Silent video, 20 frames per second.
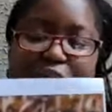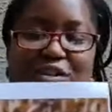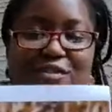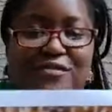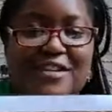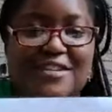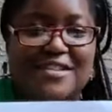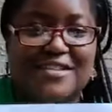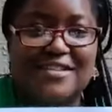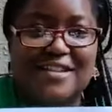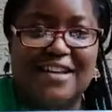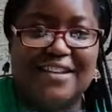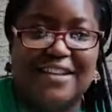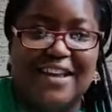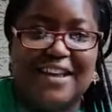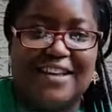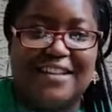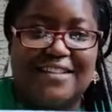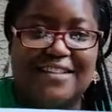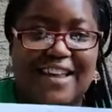of the reasons I
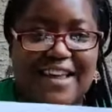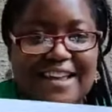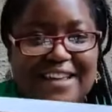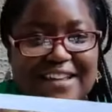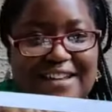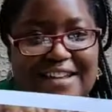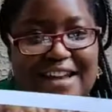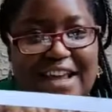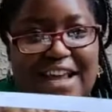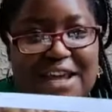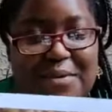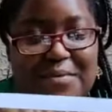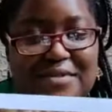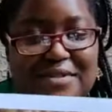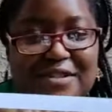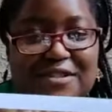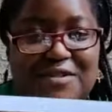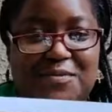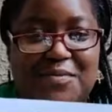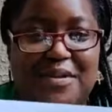like lichen
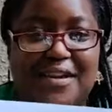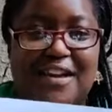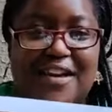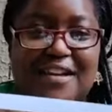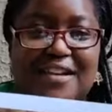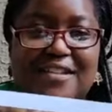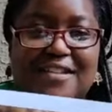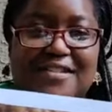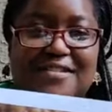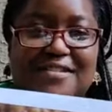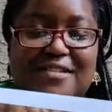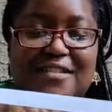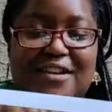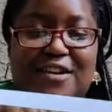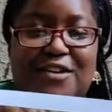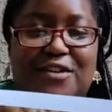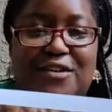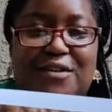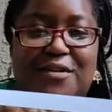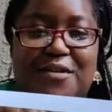names is because
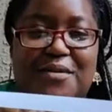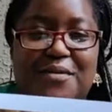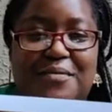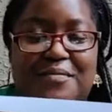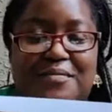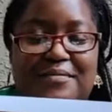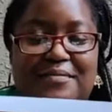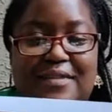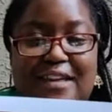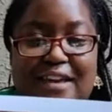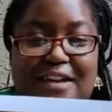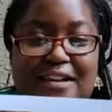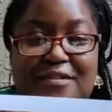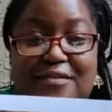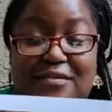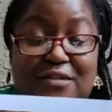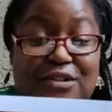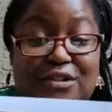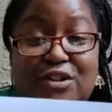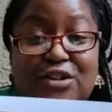they're
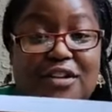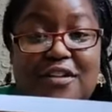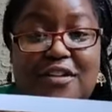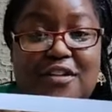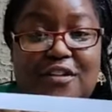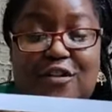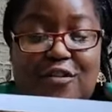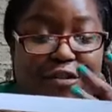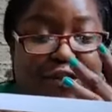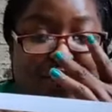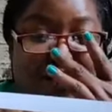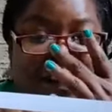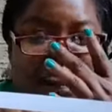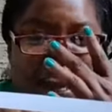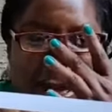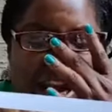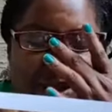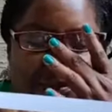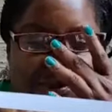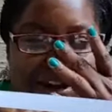
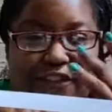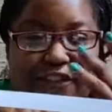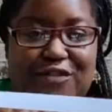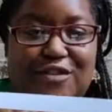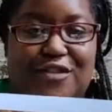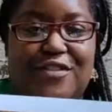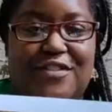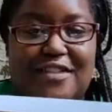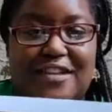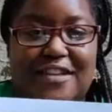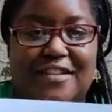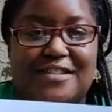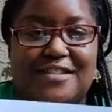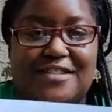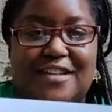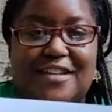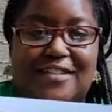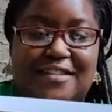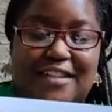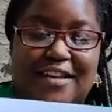named after things
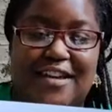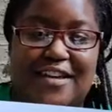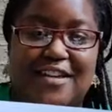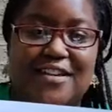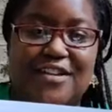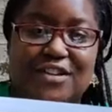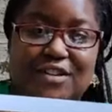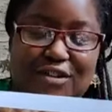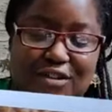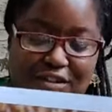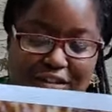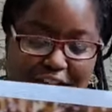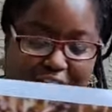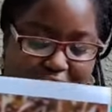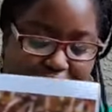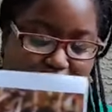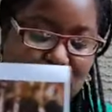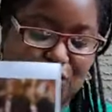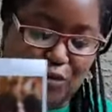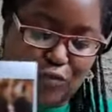that they look like. So